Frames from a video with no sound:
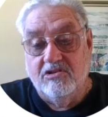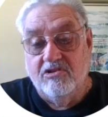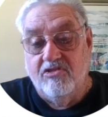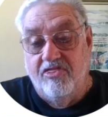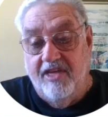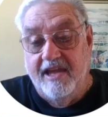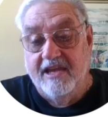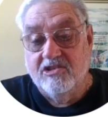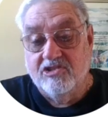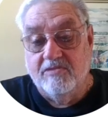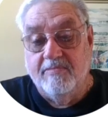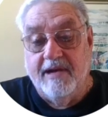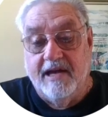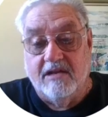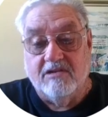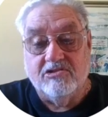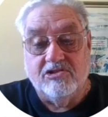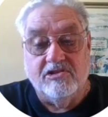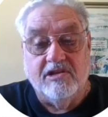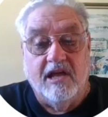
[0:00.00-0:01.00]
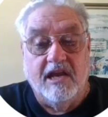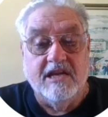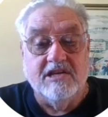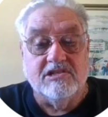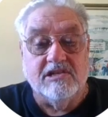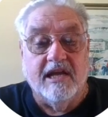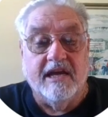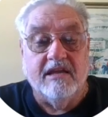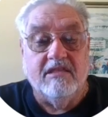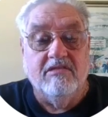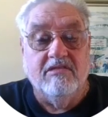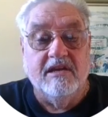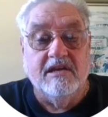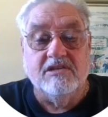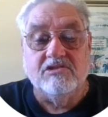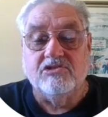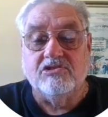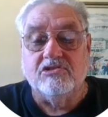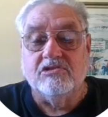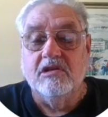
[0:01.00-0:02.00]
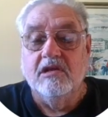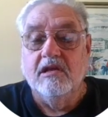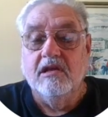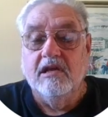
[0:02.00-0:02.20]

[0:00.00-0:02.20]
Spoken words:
things about studies like this.